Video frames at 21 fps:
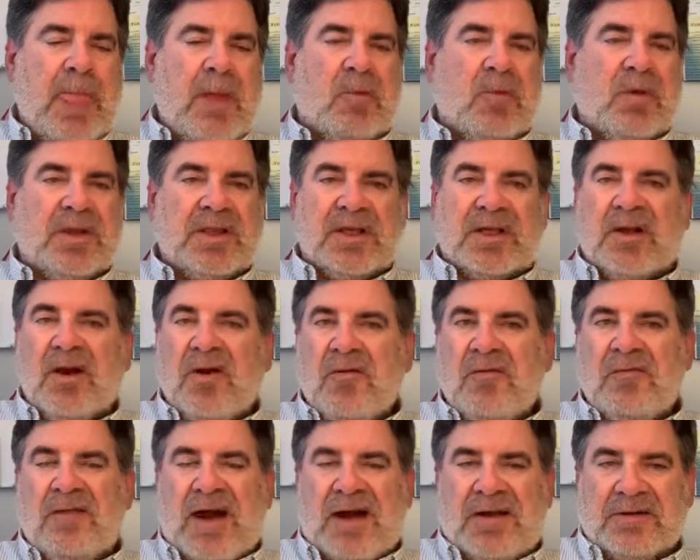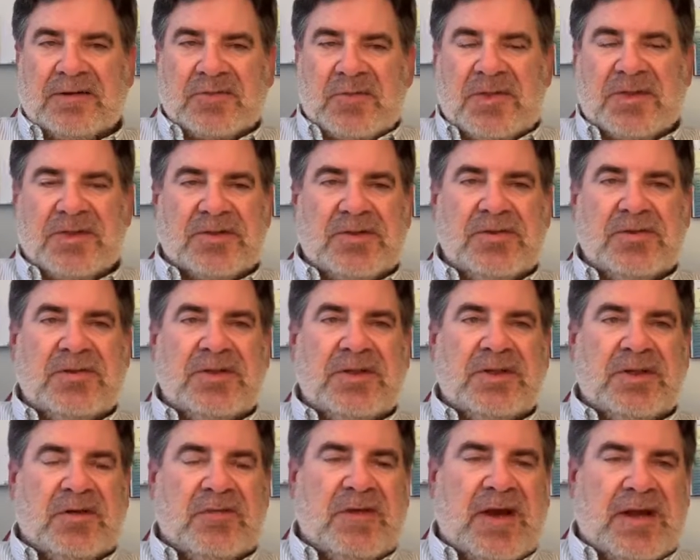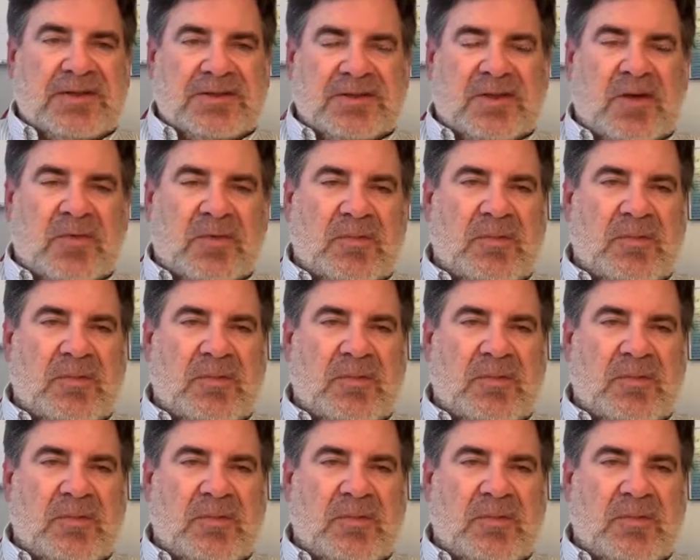one of the co-founders, one of the two co-founders along